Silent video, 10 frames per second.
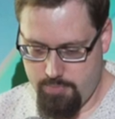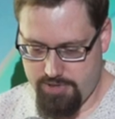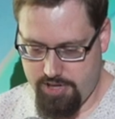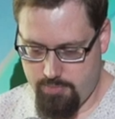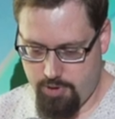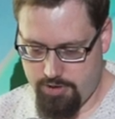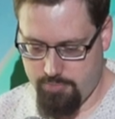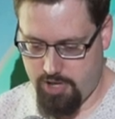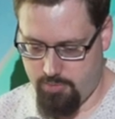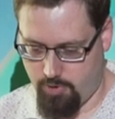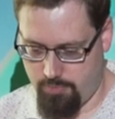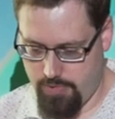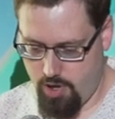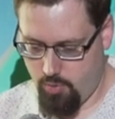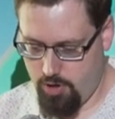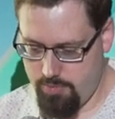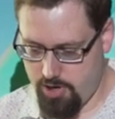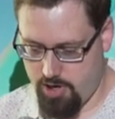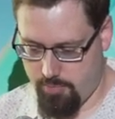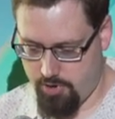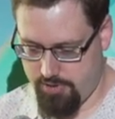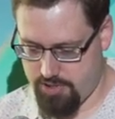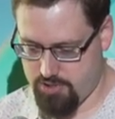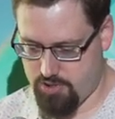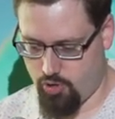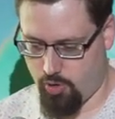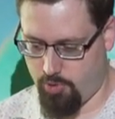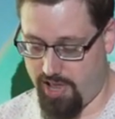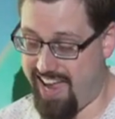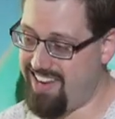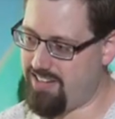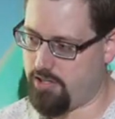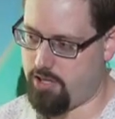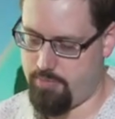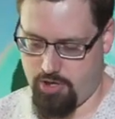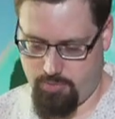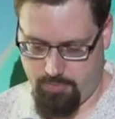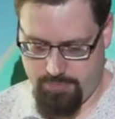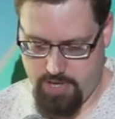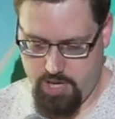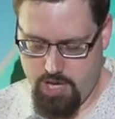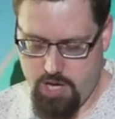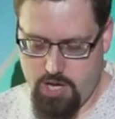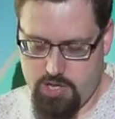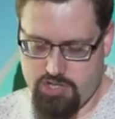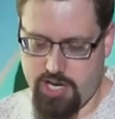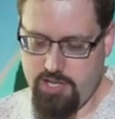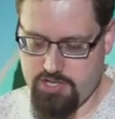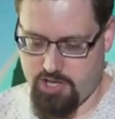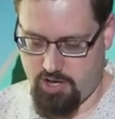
But they are both computable. What about a number that's normal and uncomputable? Chaitin's